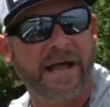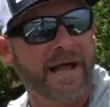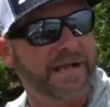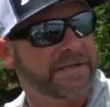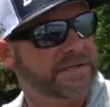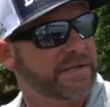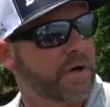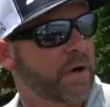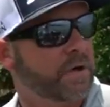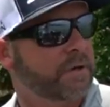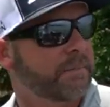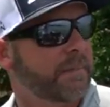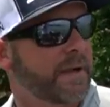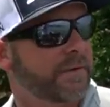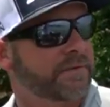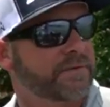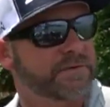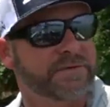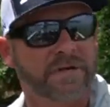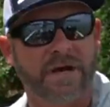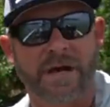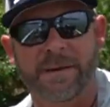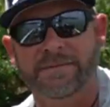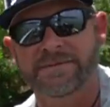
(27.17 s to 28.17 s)
I talked about
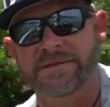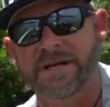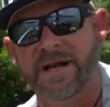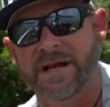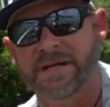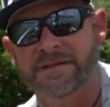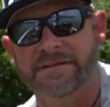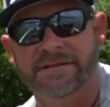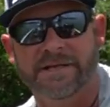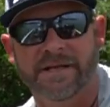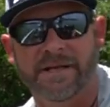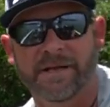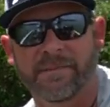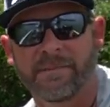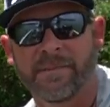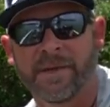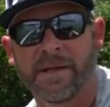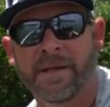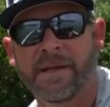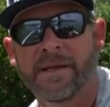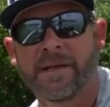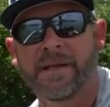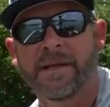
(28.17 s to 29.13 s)
the drop shot some